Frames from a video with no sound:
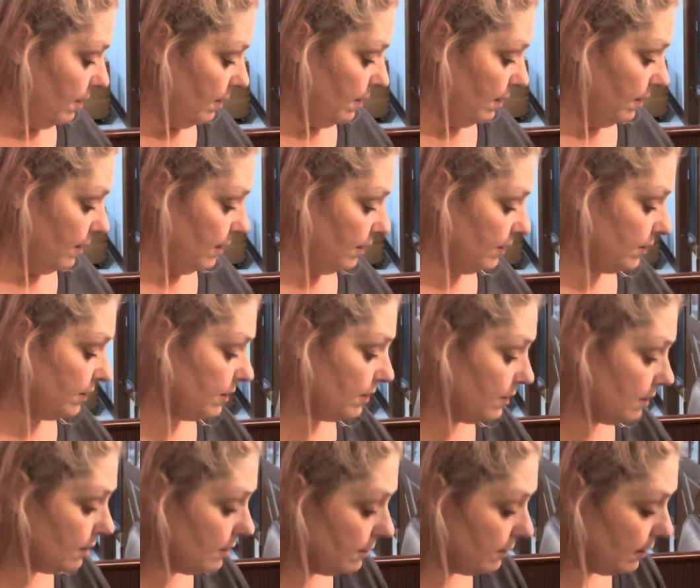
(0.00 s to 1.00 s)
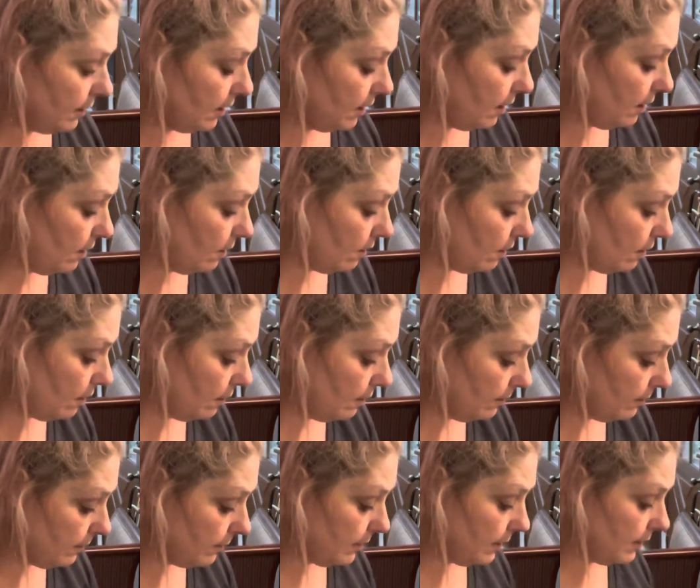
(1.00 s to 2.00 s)
This here
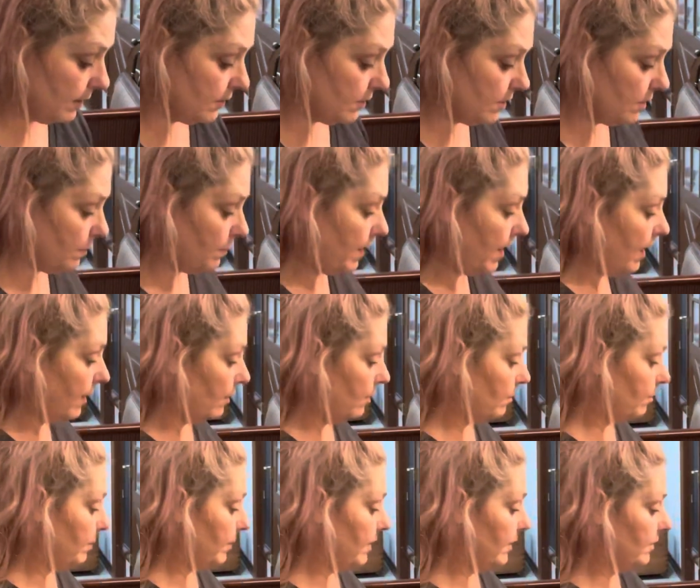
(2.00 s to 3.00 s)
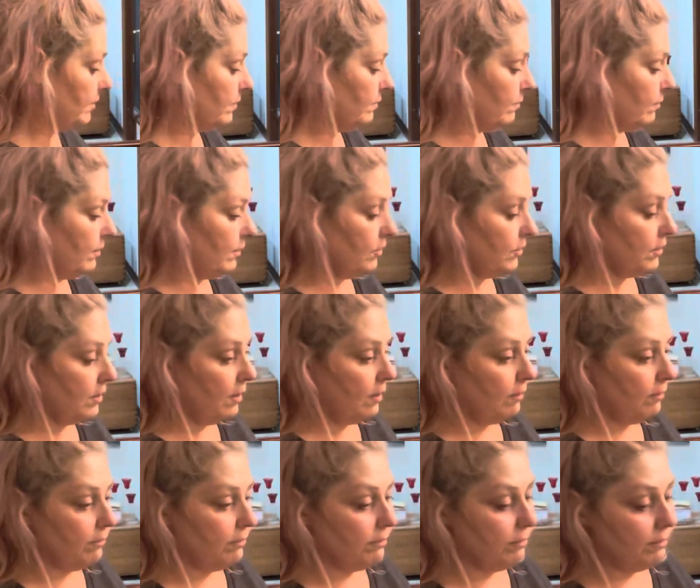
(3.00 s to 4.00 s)
is the pattern piece for the
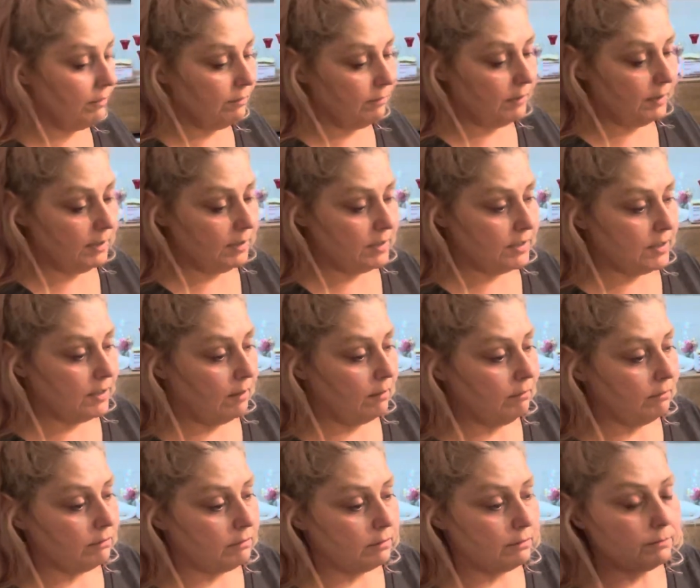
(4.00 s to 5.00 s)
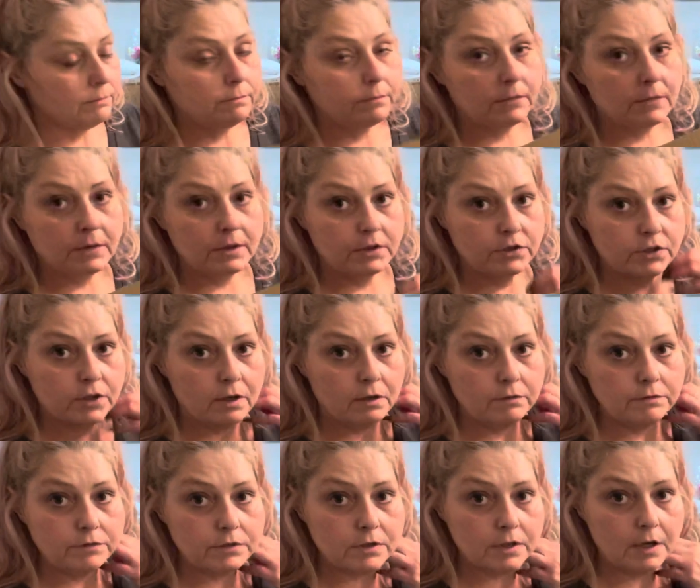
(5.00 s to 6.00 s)
shelf itself, the
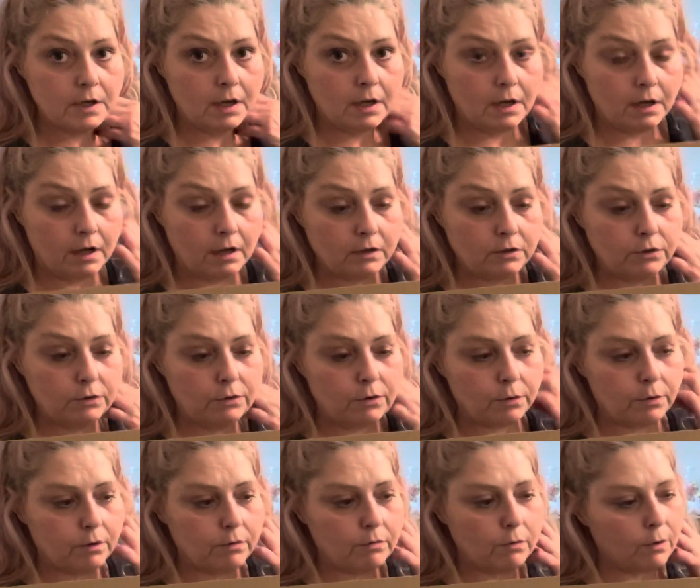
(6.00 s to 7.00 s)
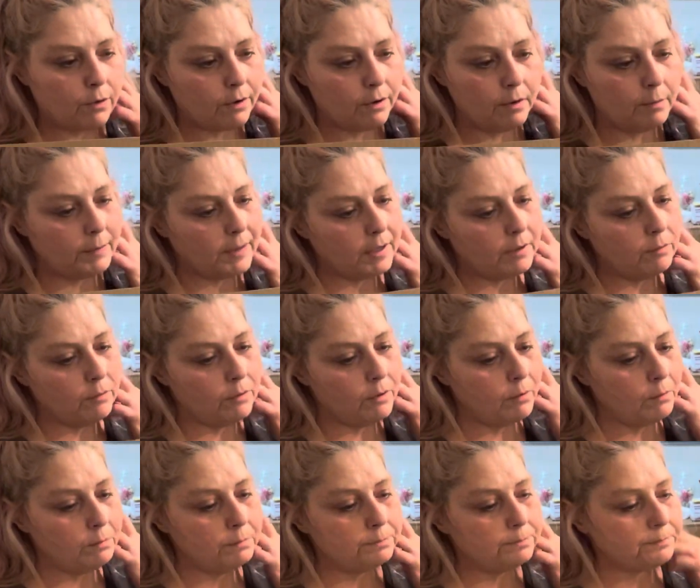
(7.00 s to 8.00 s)
shelves. I'll do 3 or 4 of them, I don't
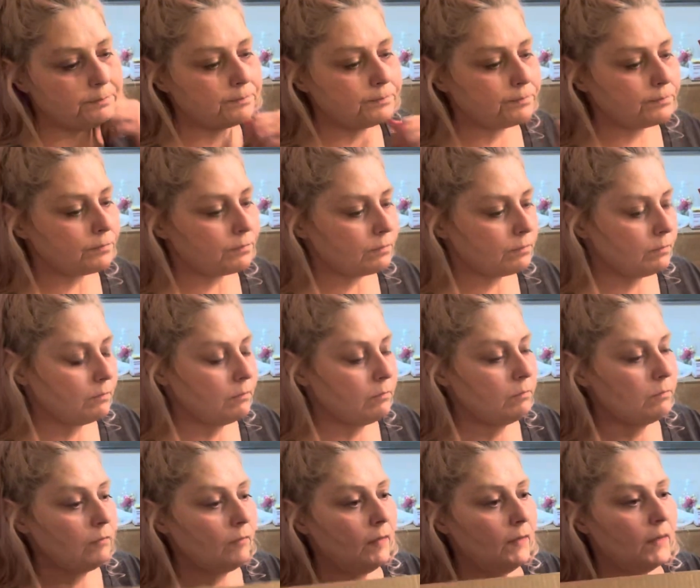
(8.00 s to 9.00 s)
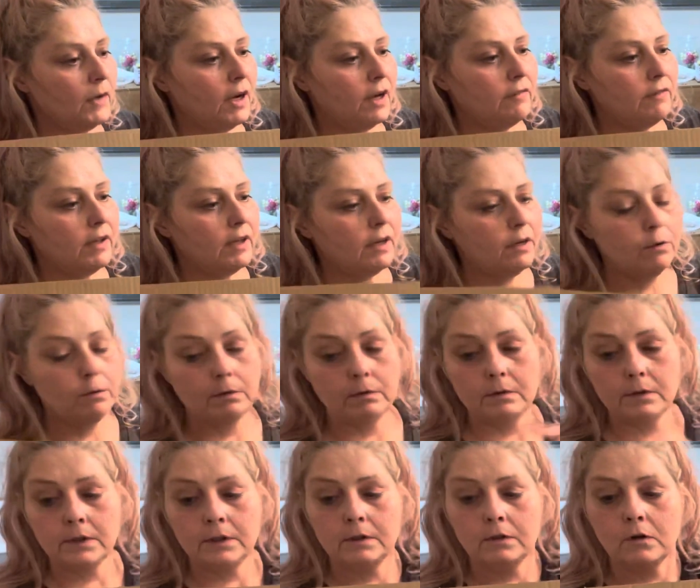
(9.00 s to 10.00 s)
know. I've cut out
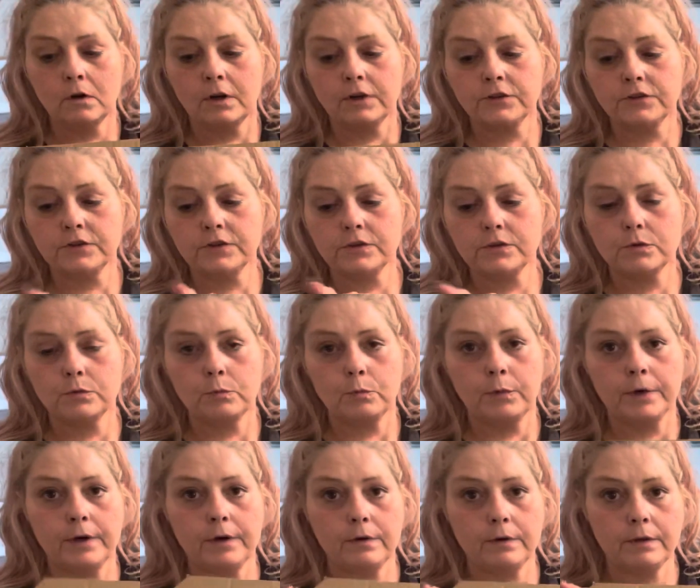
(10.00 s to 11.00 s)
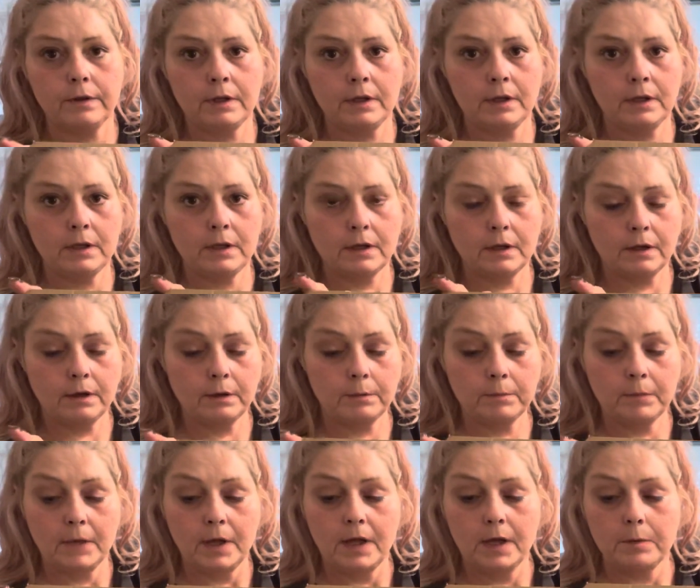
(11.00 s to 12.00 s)
little notches where the
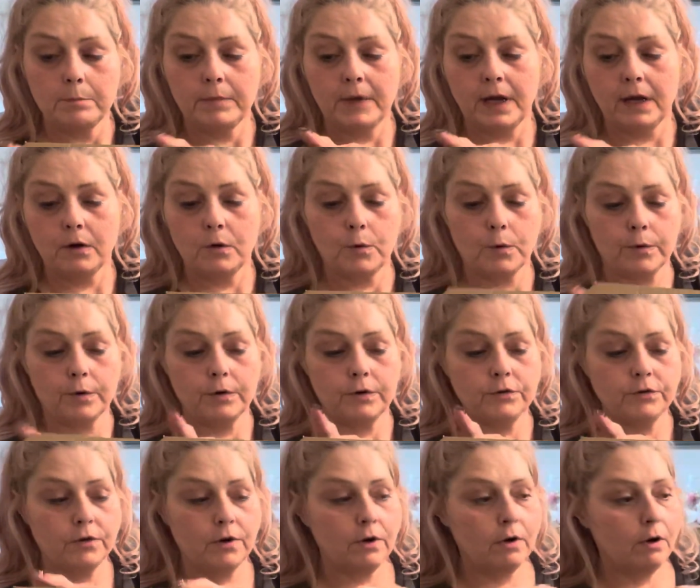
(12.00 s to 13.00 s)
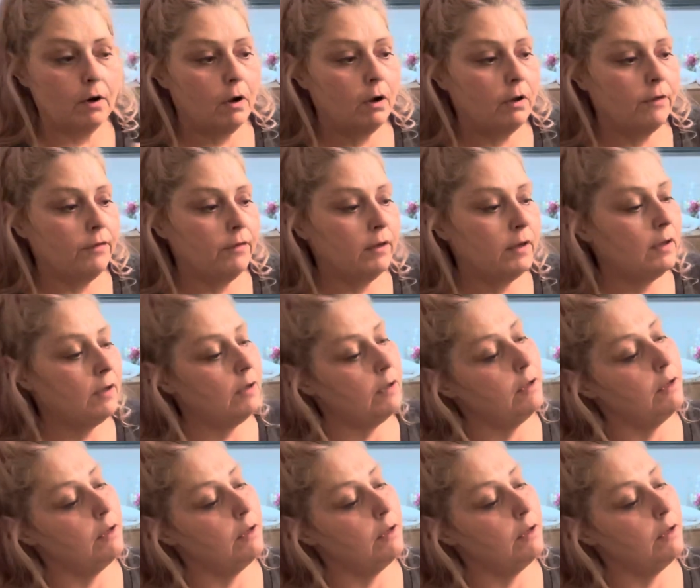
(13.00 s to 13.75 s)
back corners are on the